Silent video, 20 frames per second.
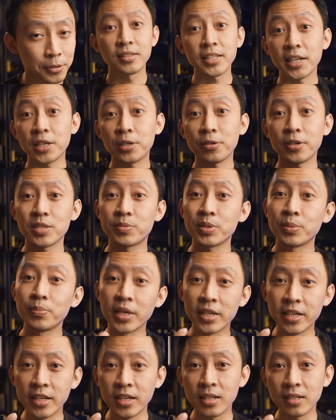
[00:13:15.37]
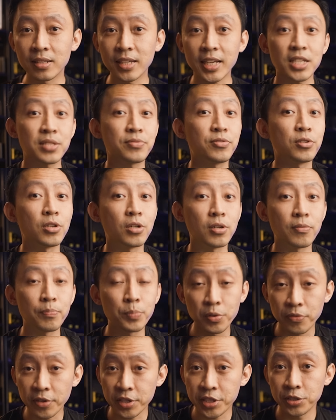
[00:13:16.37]
Nitecore has been making lights for
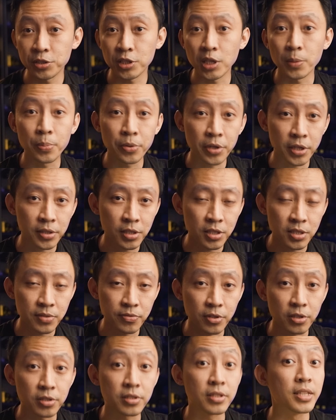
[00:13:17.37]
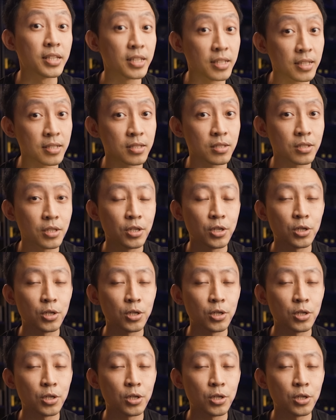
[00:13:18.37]
professional operators for years.